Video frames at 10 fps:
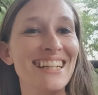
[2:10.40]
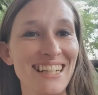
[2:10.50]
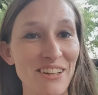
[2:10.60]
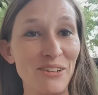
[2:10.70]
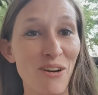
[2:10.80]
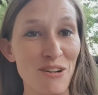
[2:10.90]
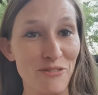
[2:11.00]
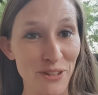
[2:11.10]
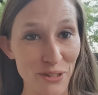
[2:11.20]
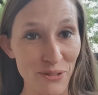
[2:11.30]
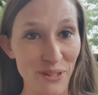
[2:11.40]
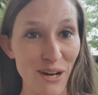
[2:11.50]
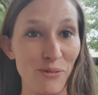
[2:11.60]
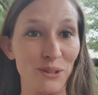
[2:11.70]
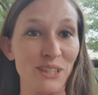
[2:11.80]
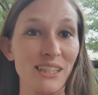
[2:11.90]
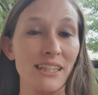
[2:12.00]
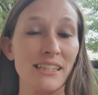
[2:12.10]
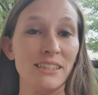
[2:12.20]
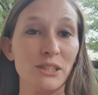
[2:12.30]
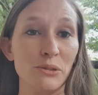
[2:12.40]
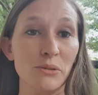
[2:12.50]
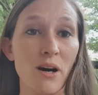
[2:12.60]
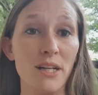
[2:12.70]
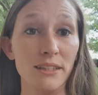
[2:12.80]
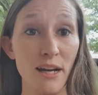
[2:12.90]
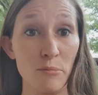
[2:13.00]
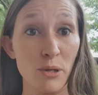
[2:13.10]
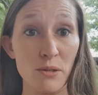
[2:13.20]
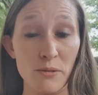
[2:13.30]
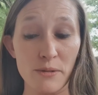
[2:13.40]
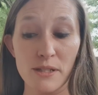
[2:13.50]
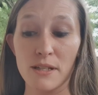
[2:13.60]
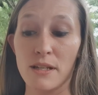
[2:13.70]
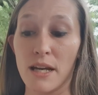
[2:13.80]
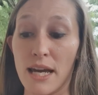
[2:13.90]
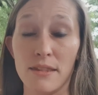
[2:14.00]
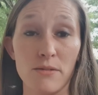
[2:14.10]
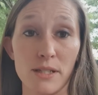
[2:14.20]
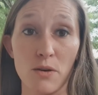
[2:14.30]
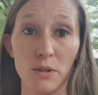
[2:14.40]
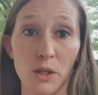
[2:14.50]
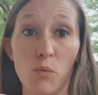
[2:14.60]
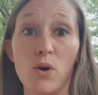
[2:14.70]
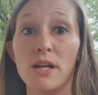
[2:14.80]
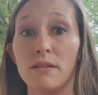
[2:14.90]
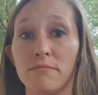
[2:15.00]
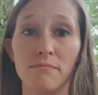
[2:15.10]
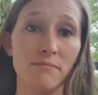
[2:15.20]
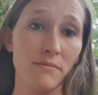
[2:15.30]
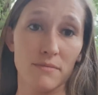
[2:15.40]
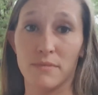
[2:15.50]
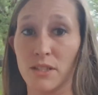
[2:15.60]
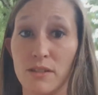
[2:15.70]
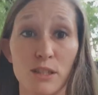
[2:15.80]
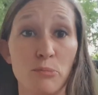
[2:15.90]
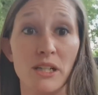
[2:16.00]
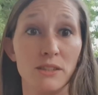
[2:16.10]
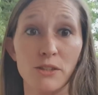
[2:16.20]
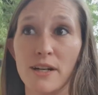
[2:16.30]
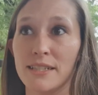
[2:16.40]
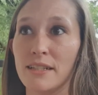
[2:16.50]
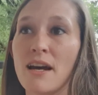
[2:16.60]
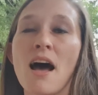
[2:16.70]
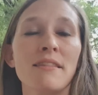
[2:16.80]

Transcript: Now, there are a few that will look into online polls, and there is only one, sorry, these bugs are crazy.